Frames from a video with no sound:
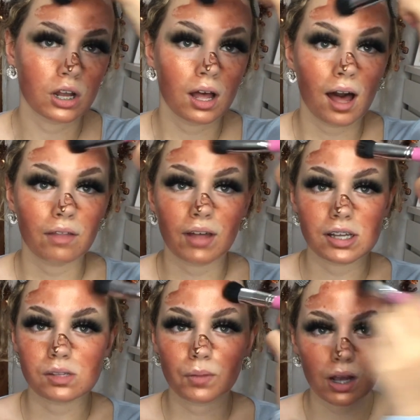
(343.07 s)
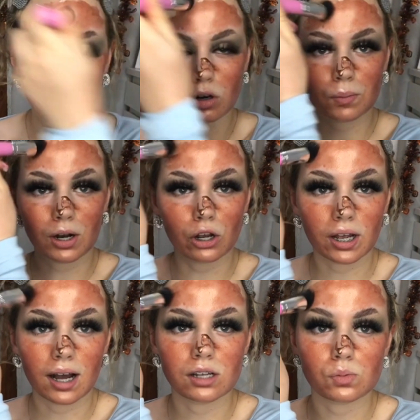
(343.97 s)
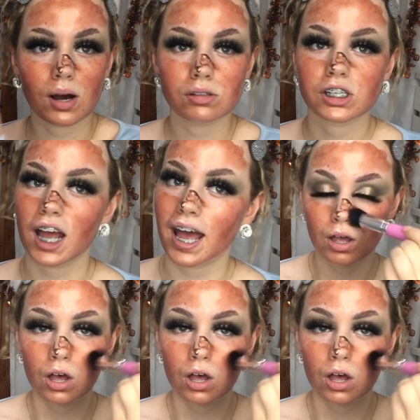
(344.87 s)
and that's something I'm going to be looking at as well today,